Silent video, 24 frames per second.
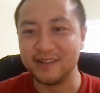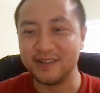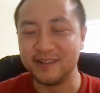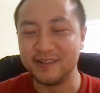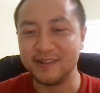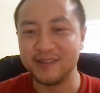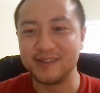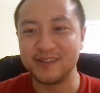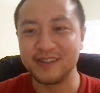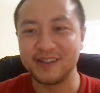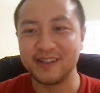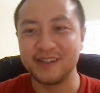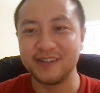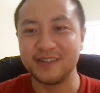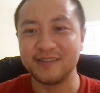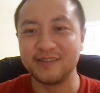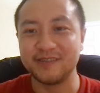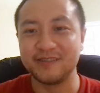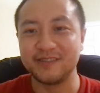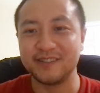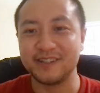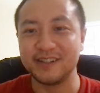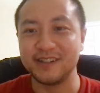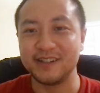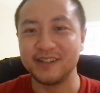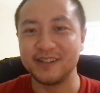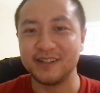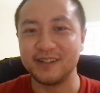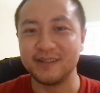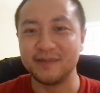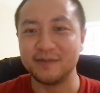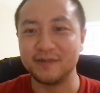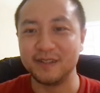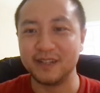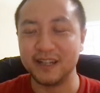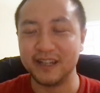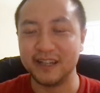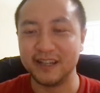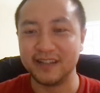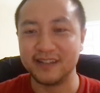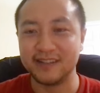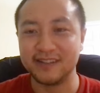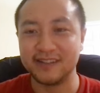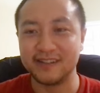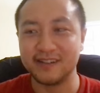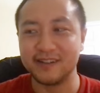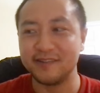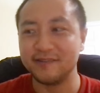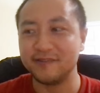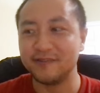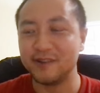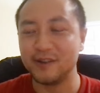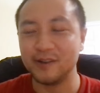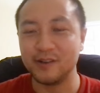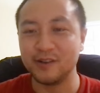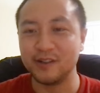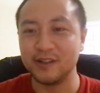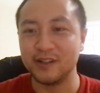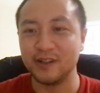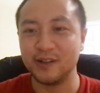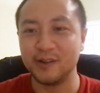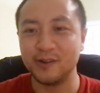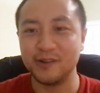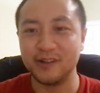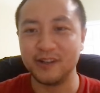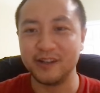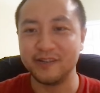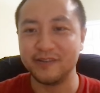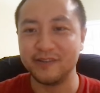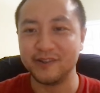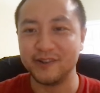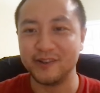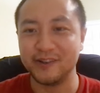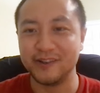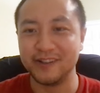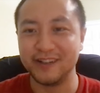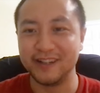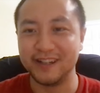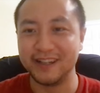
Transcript: those kind of like stuff on the low level?